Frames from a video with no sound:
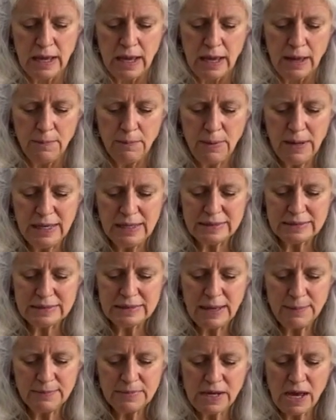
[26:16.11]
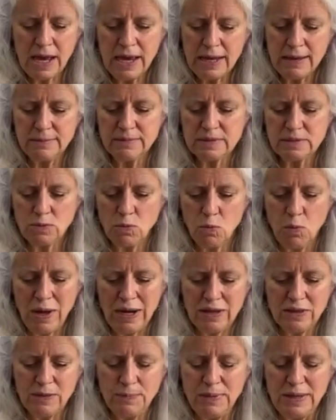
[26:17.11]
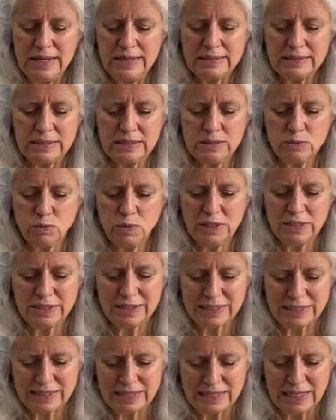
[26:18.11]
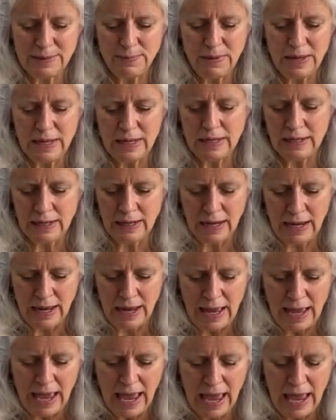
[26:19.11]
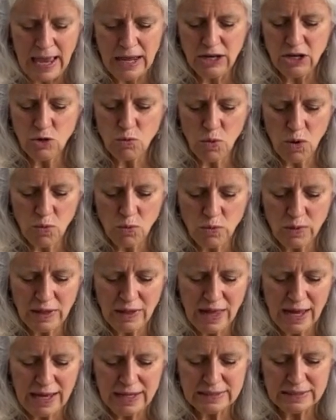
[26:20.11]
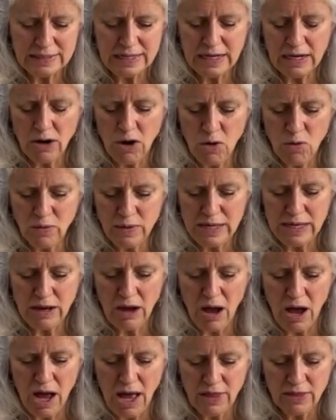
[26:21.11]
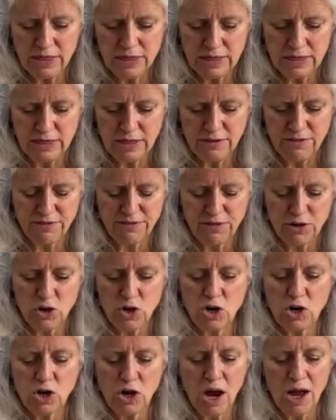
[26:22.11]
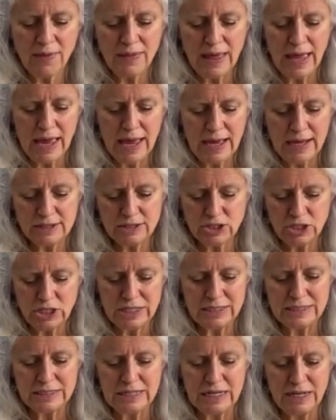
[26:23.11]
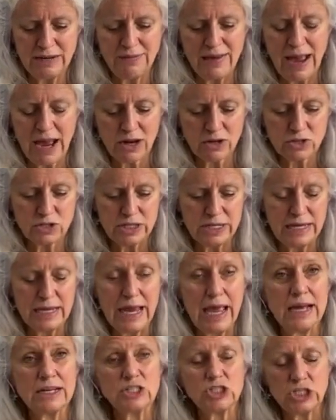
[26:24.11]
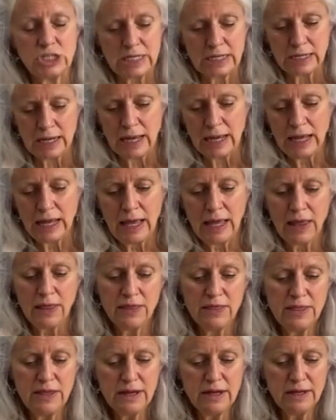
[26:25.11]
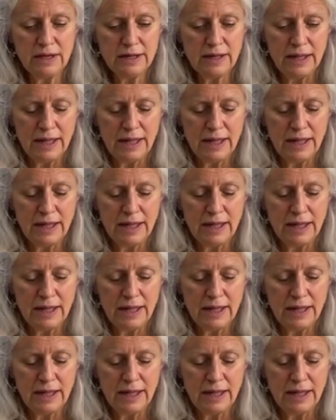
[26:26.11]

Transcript: But sometimes one of the pieces will slip in and you won't realize that it only caught the fur on the edge instead of actually catching the